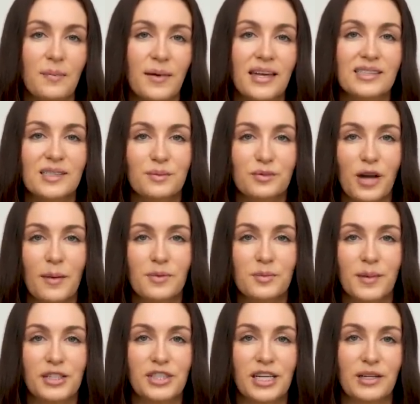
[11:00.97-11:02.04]
and subscribe to
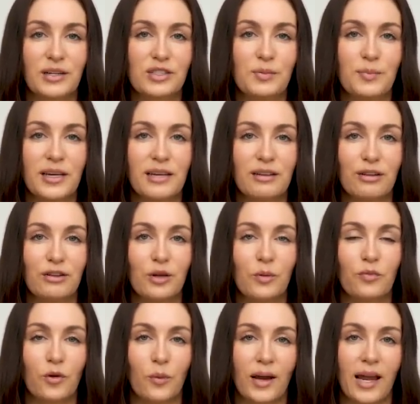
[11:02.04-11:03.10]
my channel to be in the loop
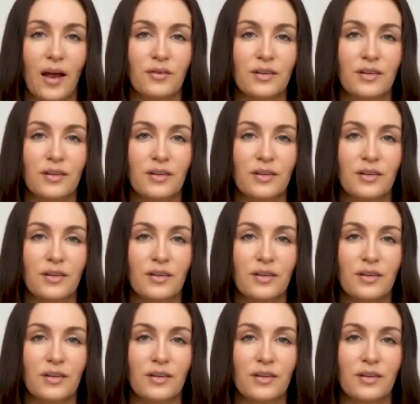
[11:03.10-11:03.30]
for when I